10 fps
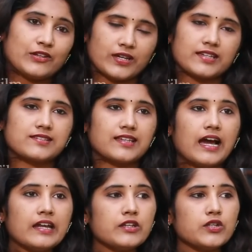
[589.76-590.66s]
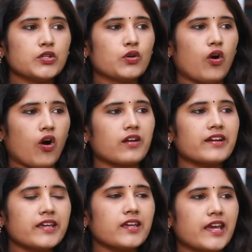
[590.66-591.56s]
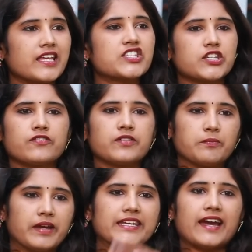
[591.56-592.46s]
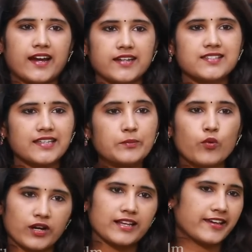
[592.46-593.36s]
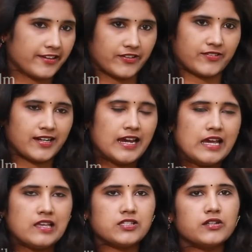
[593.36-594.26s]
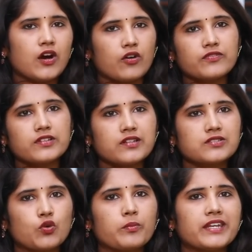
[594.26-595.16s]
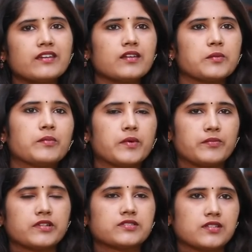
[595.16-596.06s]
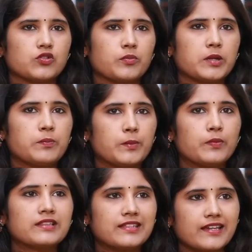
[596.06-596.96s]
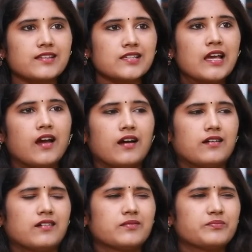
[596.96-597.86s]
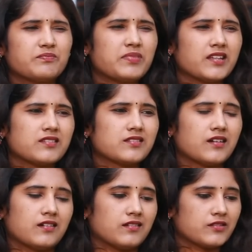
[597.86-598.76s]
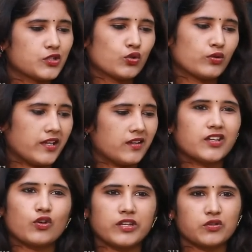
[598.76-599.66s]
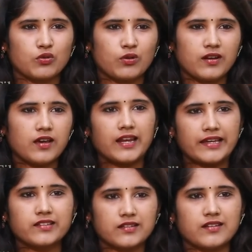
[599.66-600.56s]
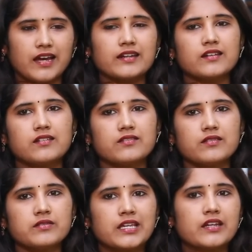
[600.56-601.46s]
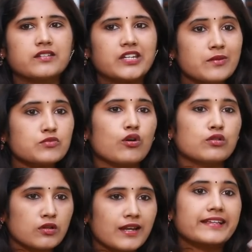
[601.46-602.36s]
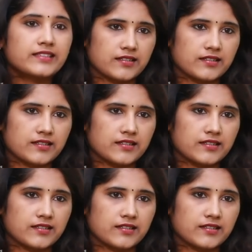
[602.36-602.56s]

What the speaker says: Nice. And you already achieved many heights in model career. So, and after that, so many people think please do a heroine role like that. And their dreams also like